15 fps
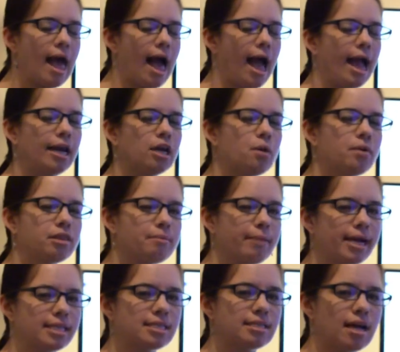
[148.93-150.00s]
I know with
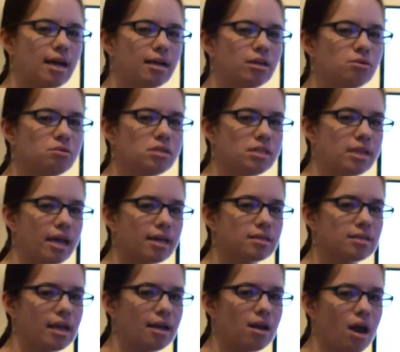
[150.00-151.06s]
my son who's
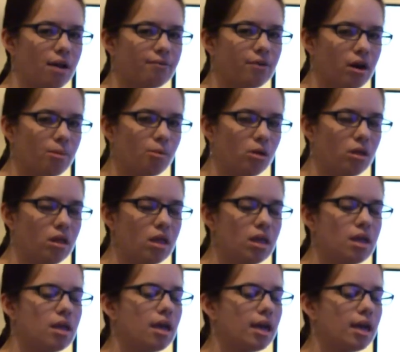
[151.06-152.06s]
6 and nonverbal,